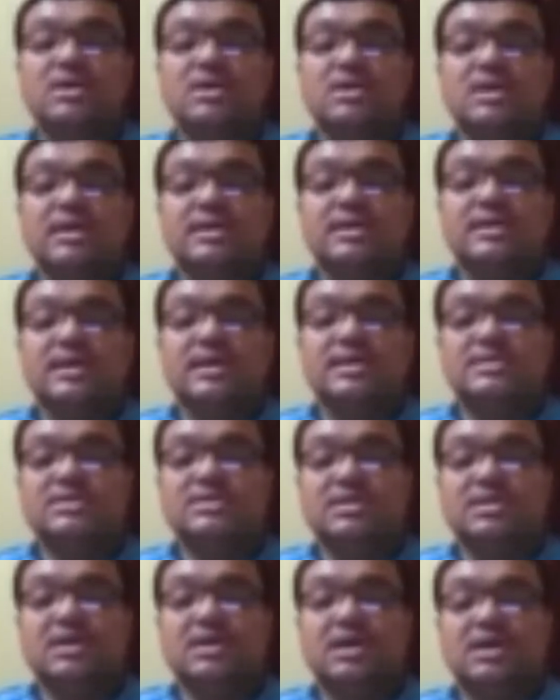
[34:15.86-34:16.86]
It
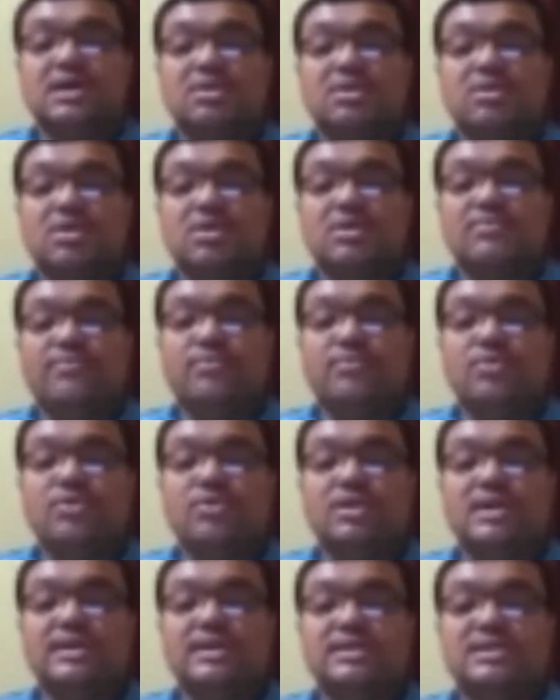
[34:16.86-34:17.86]
has got 4
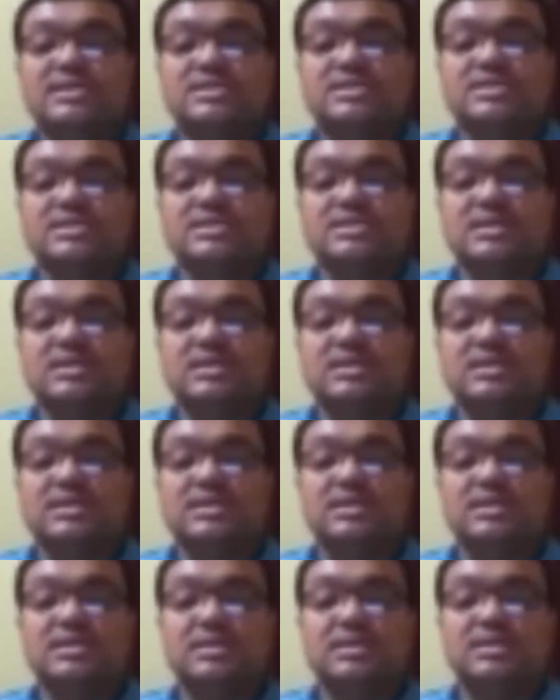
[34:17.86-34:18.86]
letters in
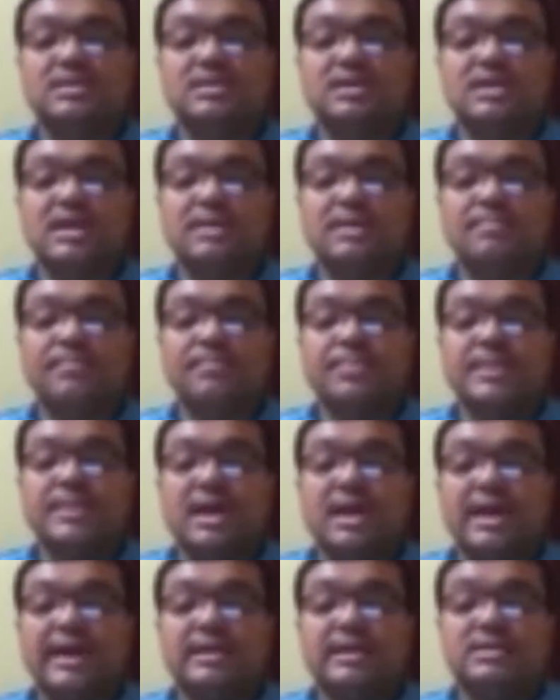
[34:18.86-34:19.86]
the name,
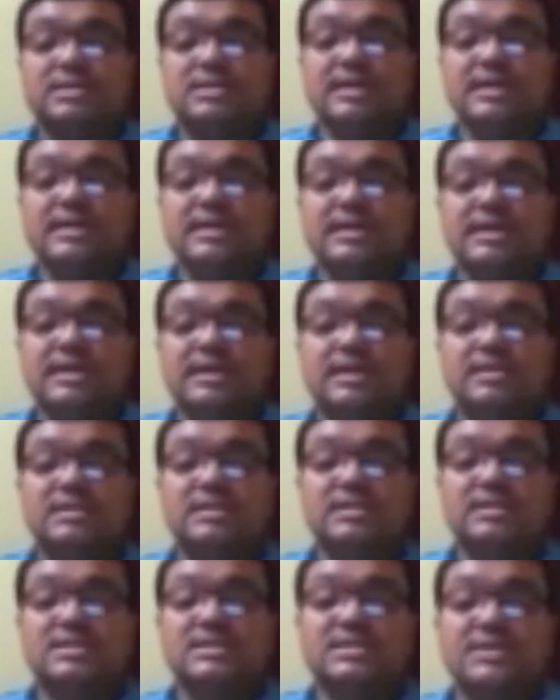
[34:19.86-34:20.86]
and then again
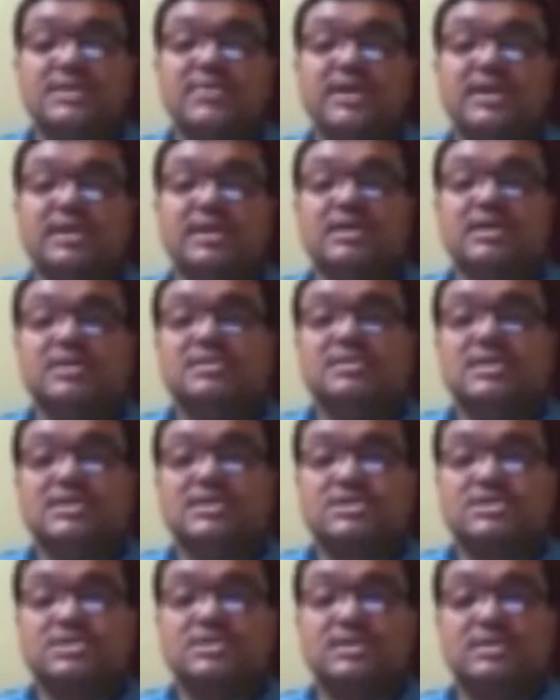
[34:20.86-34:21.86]
the 7.
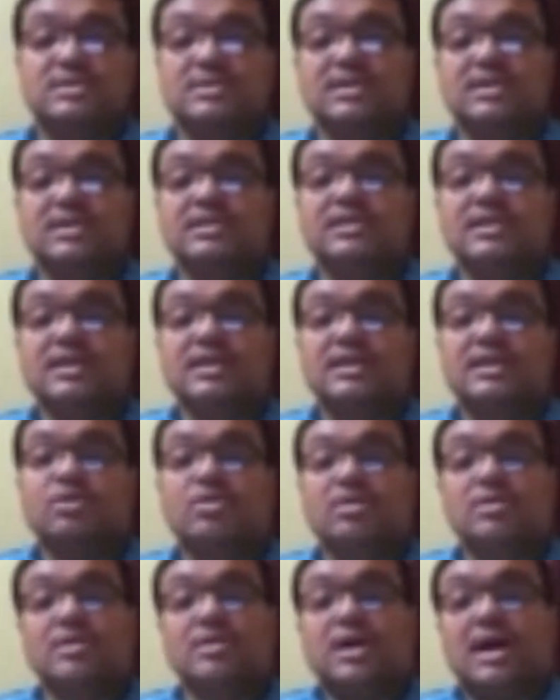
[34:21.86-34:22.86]
Just a little
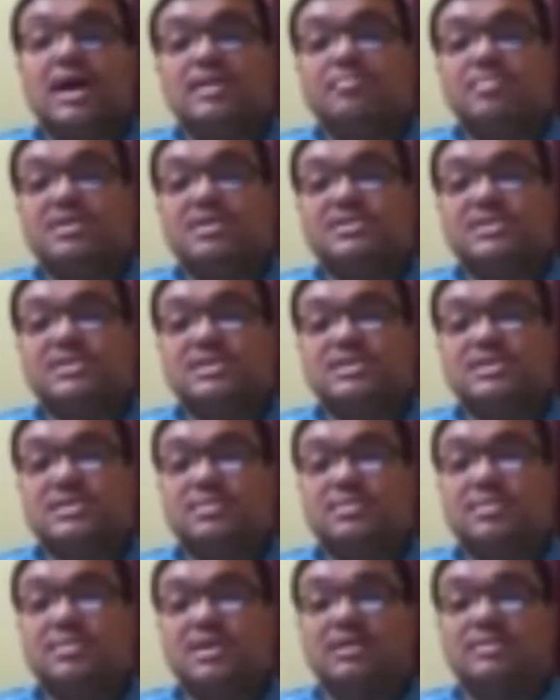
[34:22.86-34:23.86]
ago I mentioned
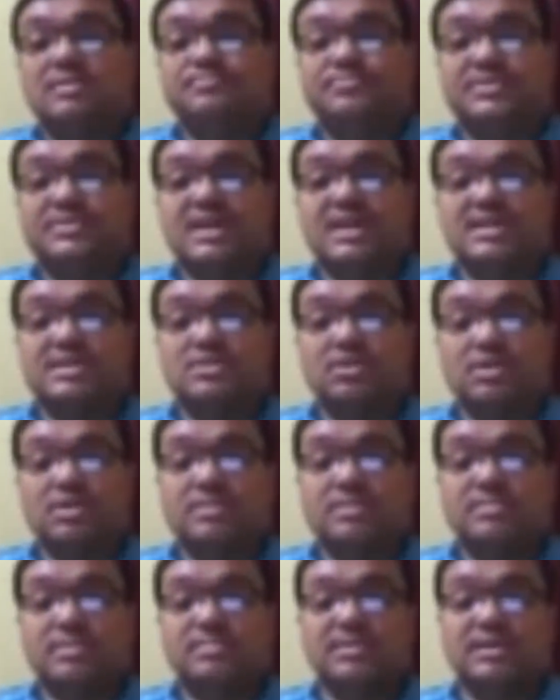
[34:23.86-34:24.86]
7 has got a
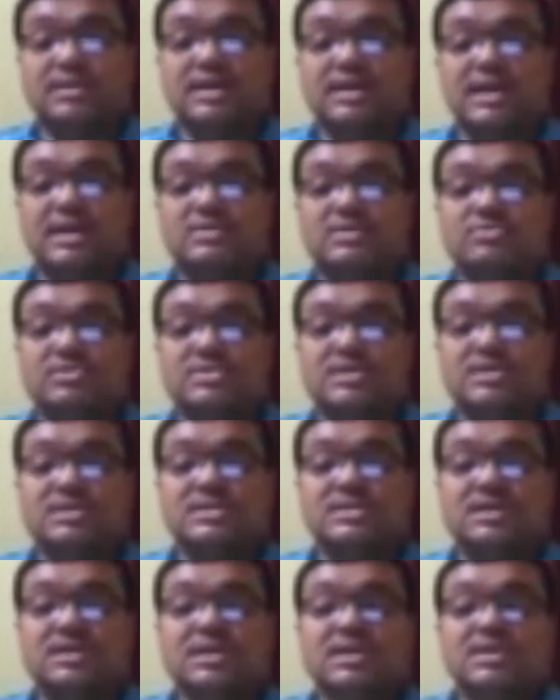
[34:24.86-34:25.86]
biblical
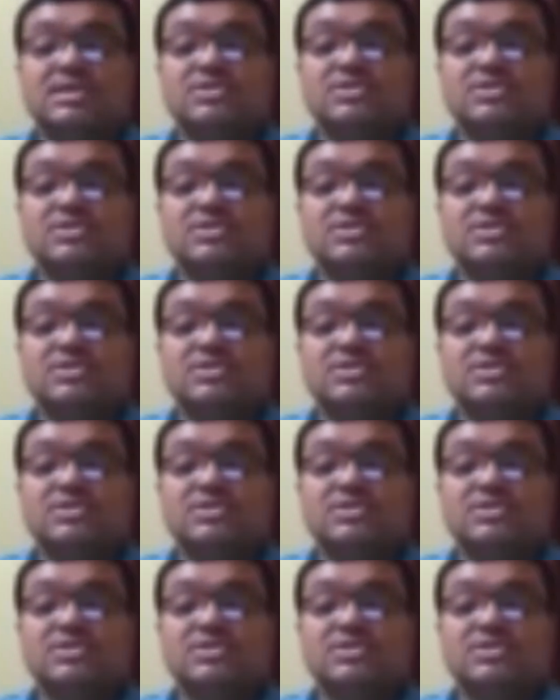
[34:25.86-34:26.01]
association.